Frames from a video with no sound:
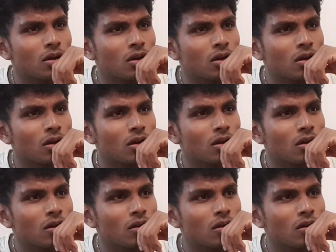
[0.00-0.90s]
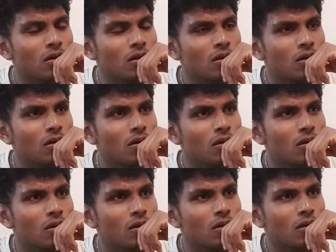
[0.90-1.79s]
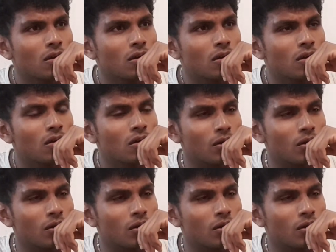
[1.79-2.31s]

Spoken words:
[no speech]